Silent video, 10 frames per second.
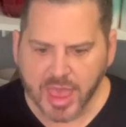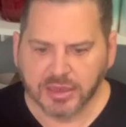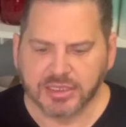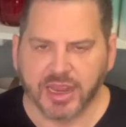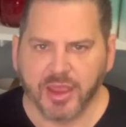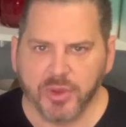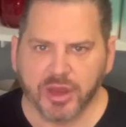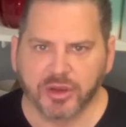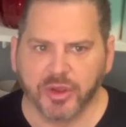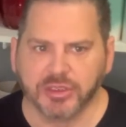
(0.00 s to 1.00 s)
Today we
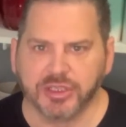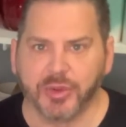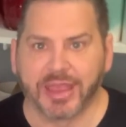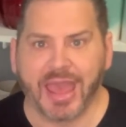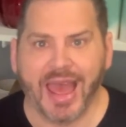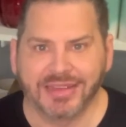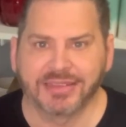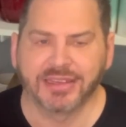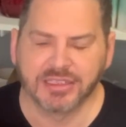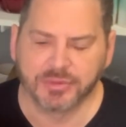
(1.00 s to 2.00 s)
are going to do a
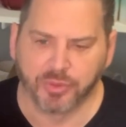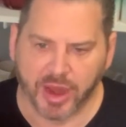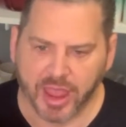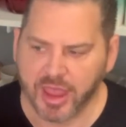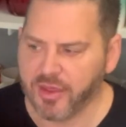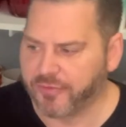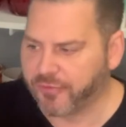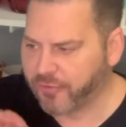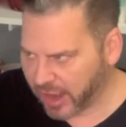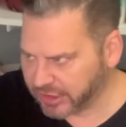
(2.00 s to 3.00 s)
casket spray,
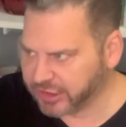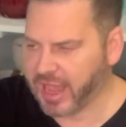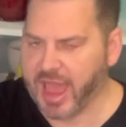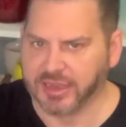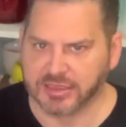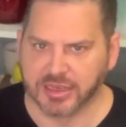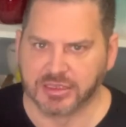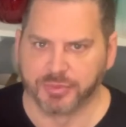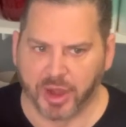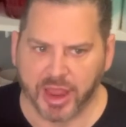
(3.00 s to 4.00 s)
a fresh casket
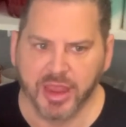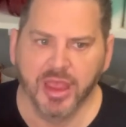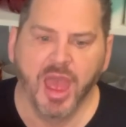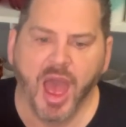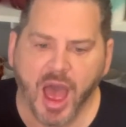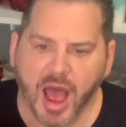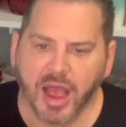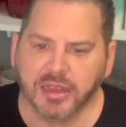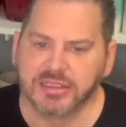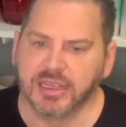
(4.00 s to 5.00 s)
spray.
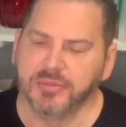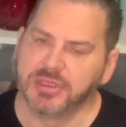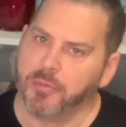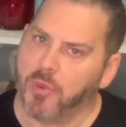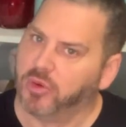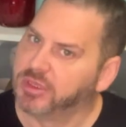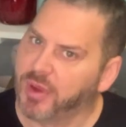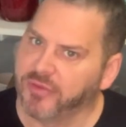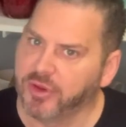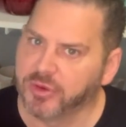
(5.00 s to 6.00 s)
It seems that most of
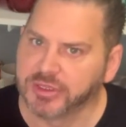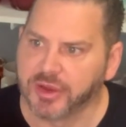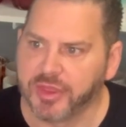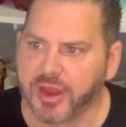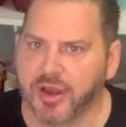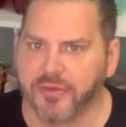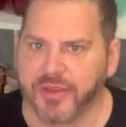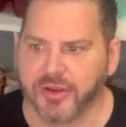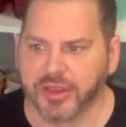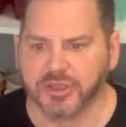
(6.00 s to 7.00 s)
my viewers out there are
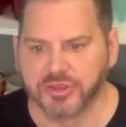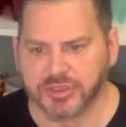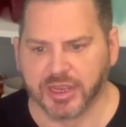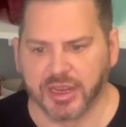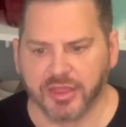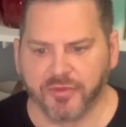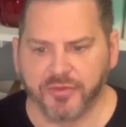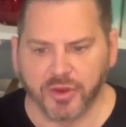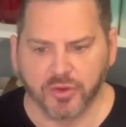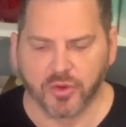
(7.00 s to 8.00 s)
very interested in the
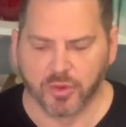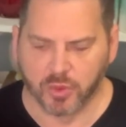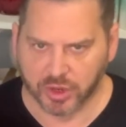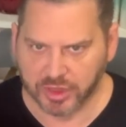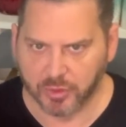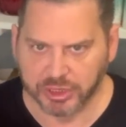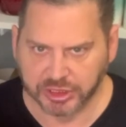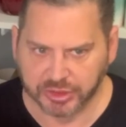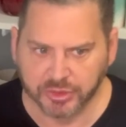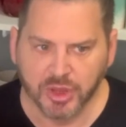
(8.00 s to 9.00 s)
funeral work that
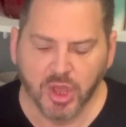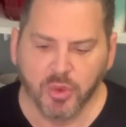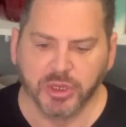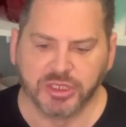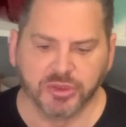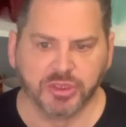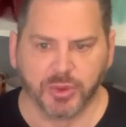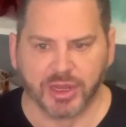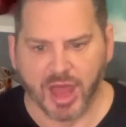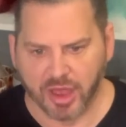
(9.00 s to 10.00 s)
we do. We do
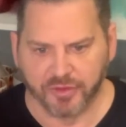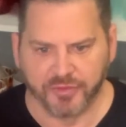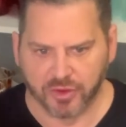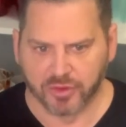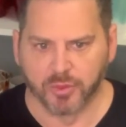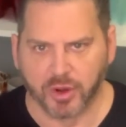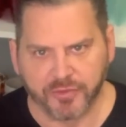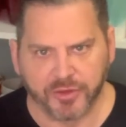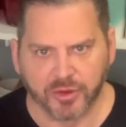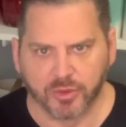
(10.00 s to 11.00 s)
a lot of funeral work.
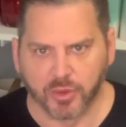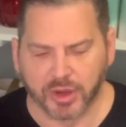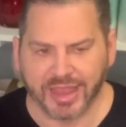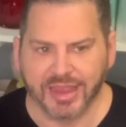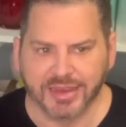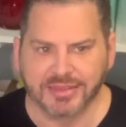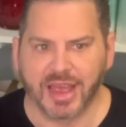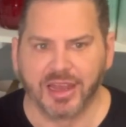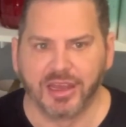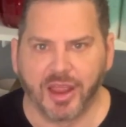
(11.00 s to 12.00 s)
Funeral work is
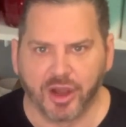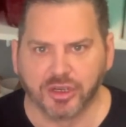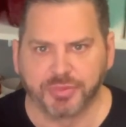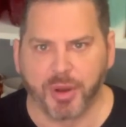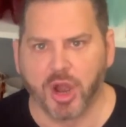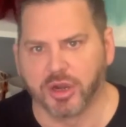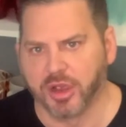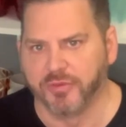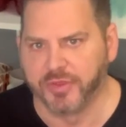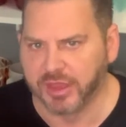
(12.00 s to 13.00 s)
a large part
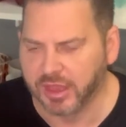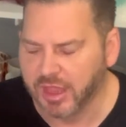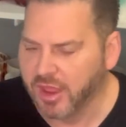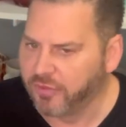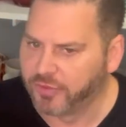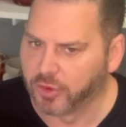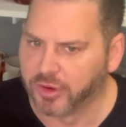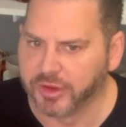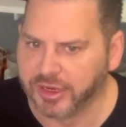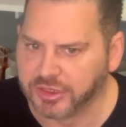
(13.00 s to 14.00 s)
of the
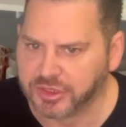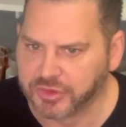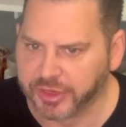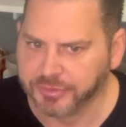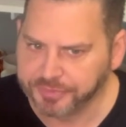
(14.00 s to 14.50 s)
floral industry